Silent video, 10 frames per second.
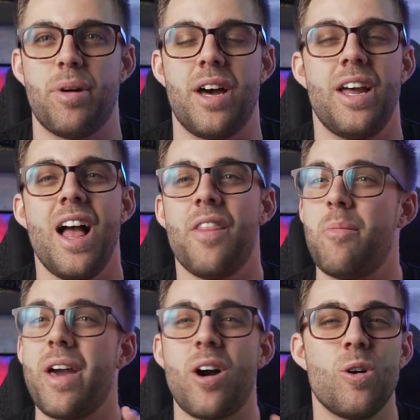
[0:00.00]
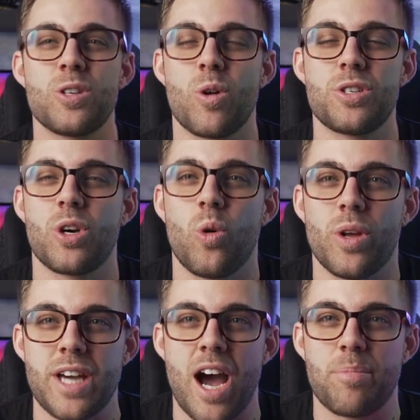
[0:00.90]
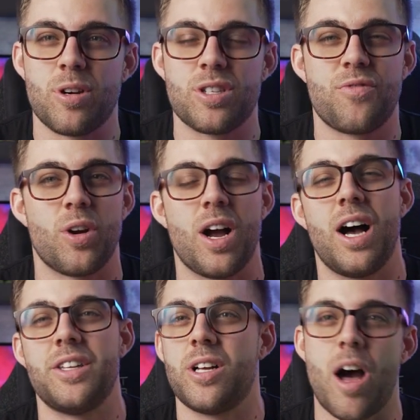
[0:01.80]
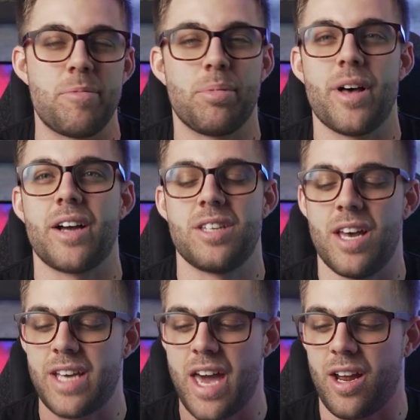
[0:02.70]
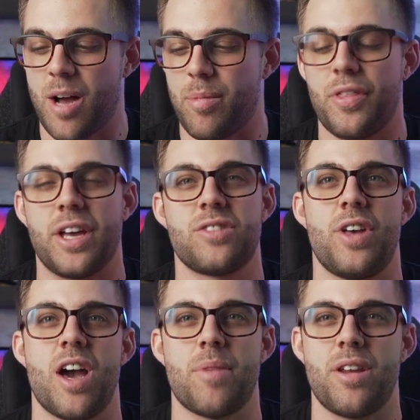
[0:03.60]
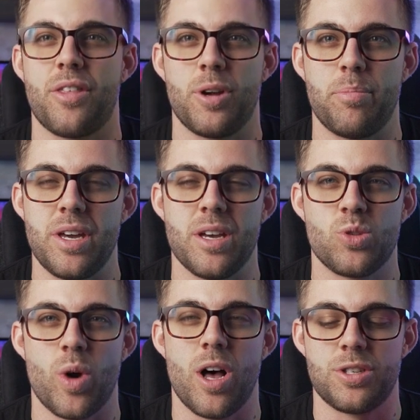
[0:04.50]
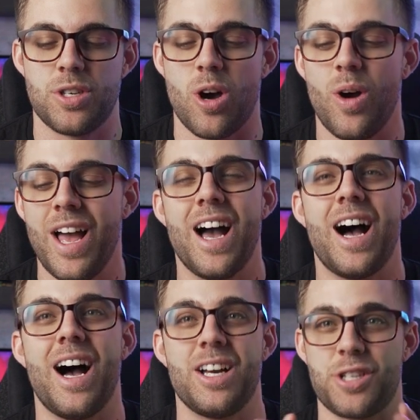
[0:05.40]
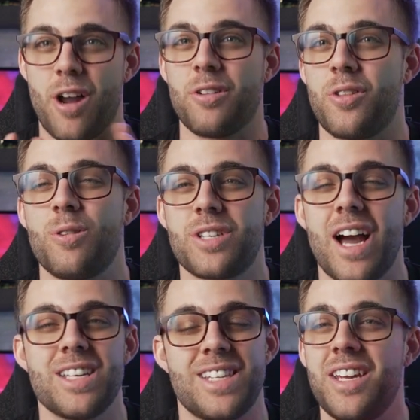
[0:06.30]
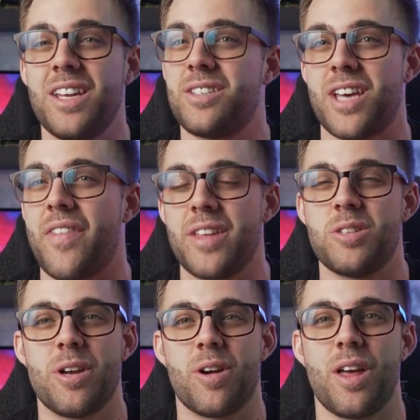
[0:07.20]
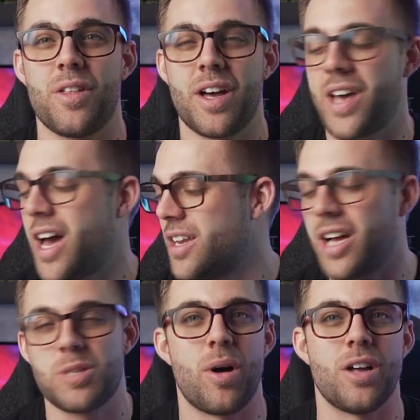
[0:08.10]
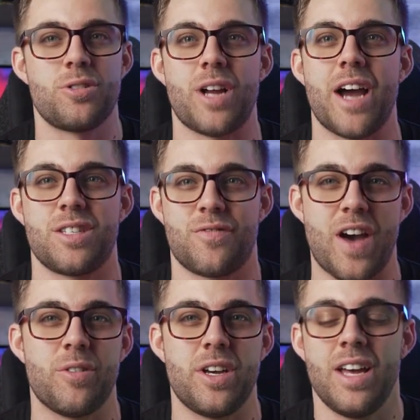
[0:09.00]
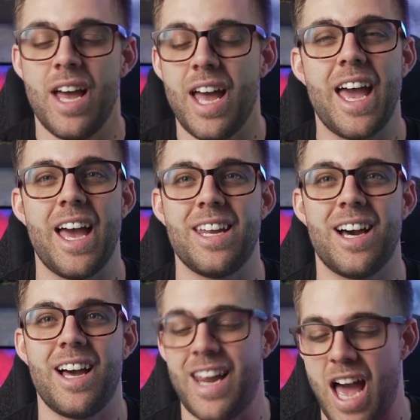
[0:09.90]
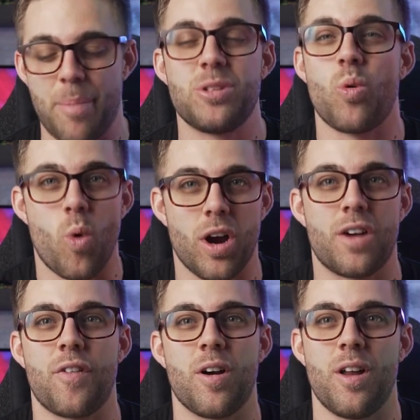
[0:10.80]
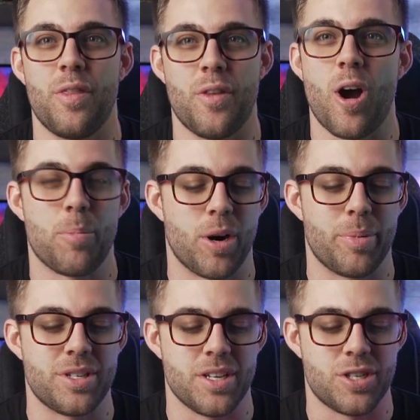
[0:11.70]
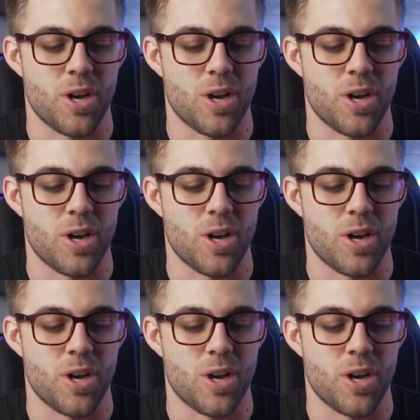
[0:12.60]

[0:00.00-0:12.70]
But they make all sorts of cool adapters for uh, Dell Optiplexes and a couple things for the M93P as well. So uh, shout out to those guys. They didn't send that to me or anything like that. Not sponsored. I just found it and uh, it happened to work for our purposes.